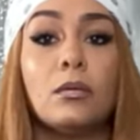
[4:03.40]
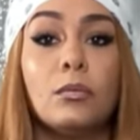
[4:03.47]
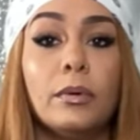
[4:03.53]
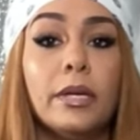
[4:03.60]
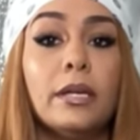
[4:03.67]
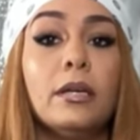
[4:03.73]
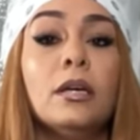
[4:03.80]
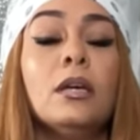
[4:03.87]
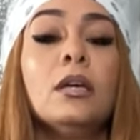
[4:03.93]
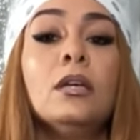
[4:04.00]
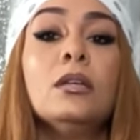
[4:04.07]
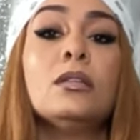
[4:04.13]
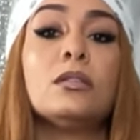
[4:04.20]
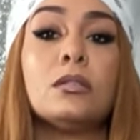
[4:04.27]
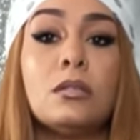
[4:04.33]
wig.
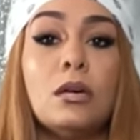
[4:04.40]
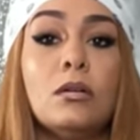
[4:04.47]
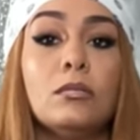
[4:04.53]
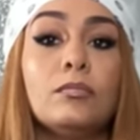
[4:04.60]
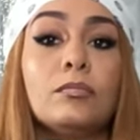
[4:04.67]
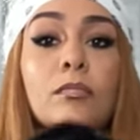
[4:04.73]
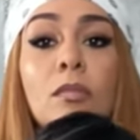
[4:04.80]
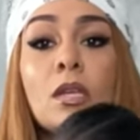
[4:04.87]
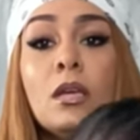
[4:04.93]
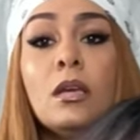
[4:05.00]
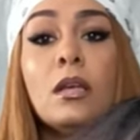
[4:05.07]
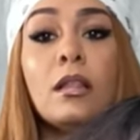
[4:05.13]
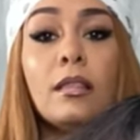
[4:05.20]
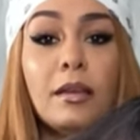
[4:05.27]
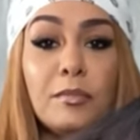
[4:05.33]
So
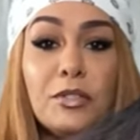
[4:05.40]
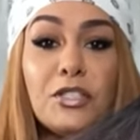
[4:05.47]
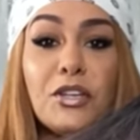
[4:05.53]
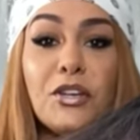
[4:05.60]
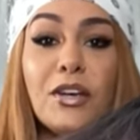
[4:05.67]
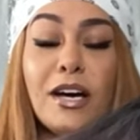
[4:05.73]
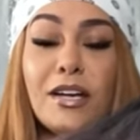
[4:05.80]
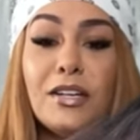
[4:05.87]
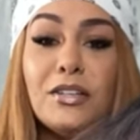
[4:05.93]
let me show you how to do